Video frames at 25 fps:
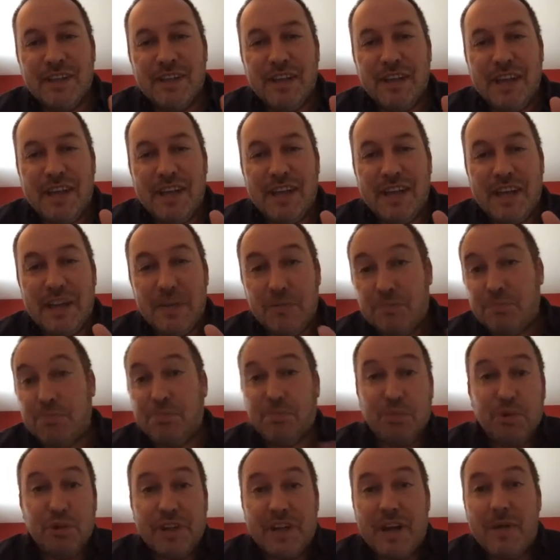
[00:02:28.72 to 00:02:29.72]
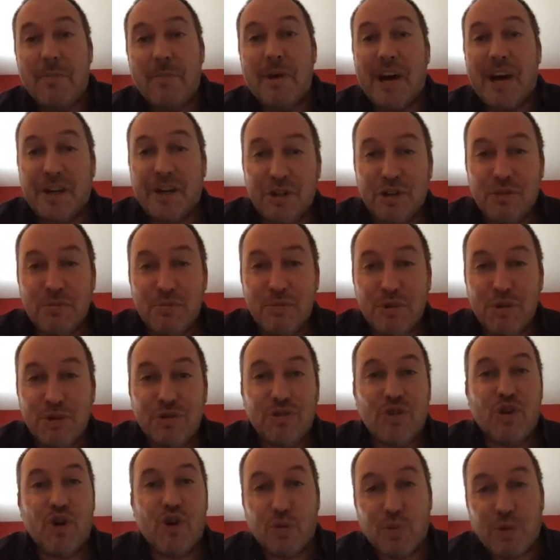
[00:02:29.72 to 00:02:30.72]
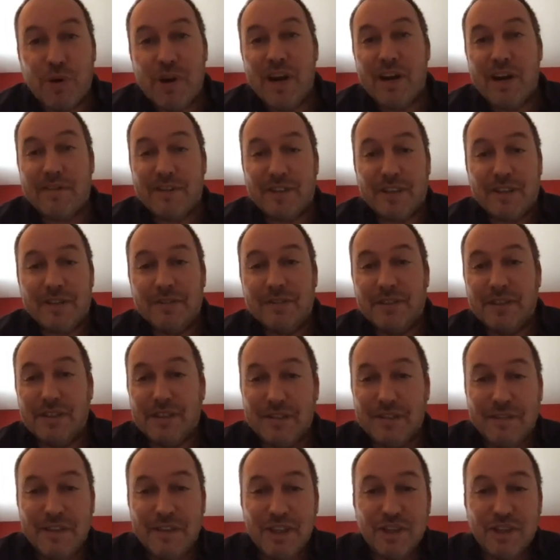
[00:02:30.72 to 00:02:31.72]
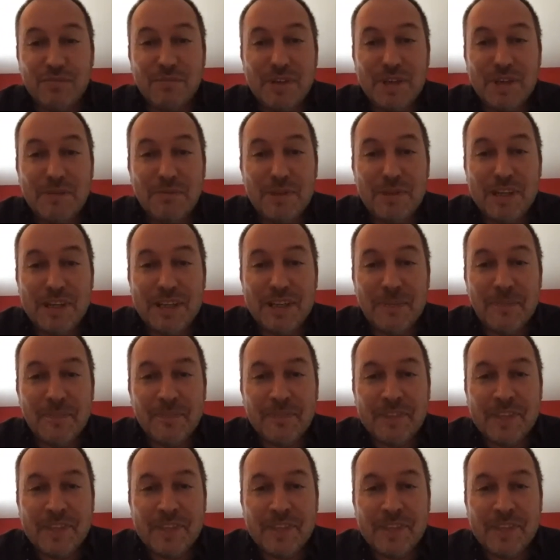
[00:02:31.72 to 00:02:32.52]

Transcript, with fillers: uh, in putting a man on the moon or whatever the vision may be.